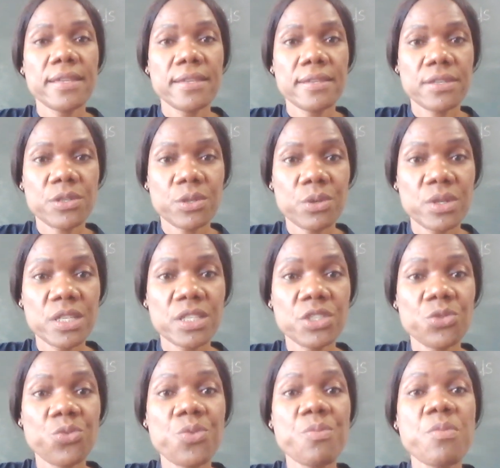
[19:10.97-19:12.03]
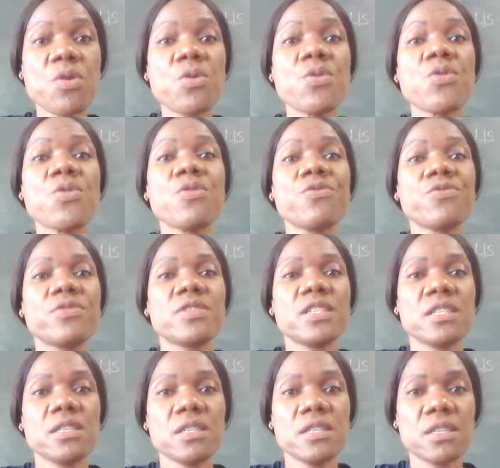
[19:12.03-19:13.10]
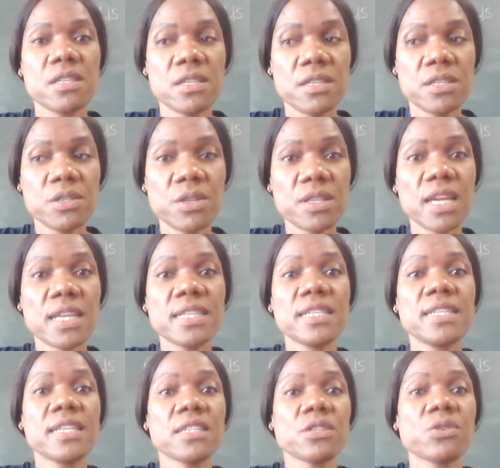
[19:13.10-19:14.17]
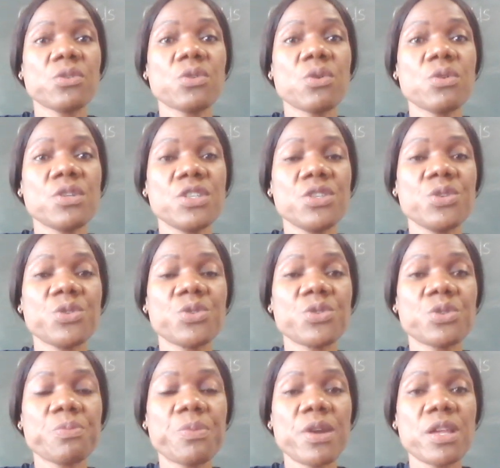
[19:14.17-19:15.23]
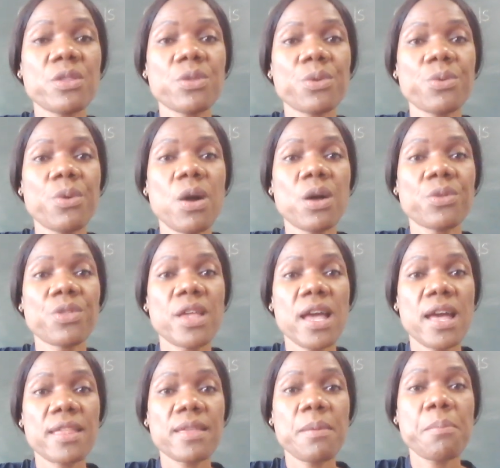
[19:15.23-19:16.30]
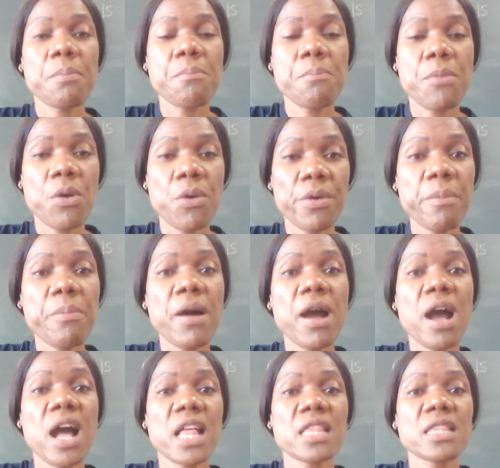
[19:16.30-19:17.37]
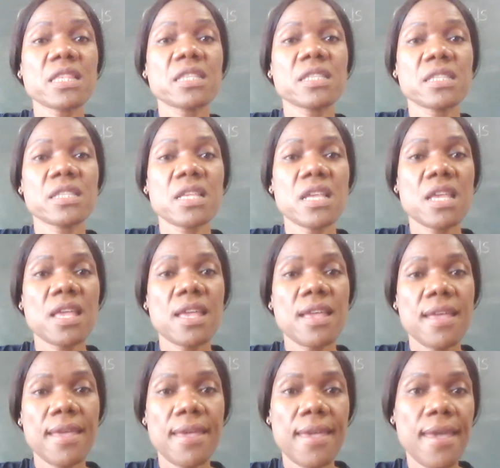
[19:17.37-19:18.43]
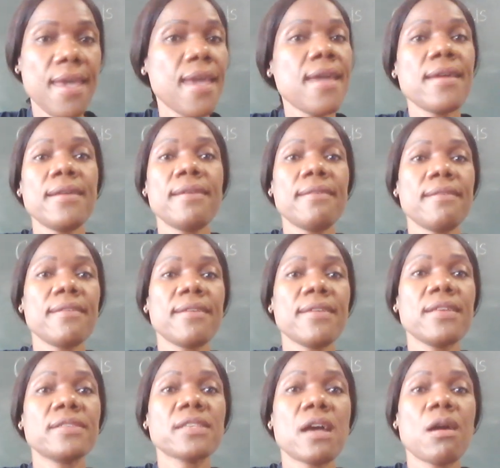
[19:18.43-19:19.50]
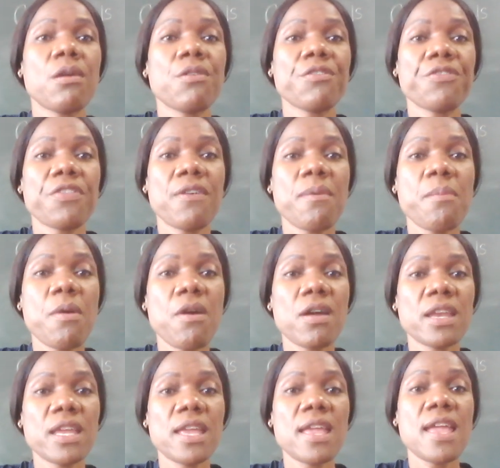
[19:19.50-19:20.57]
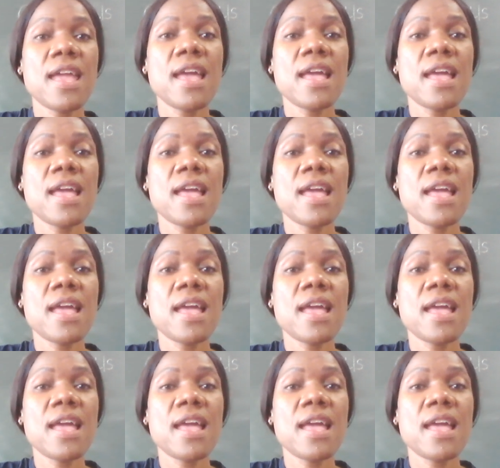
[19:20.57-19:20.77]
So it's removed so that it does not continue to spread throughout the other body parts, and it's out of the body.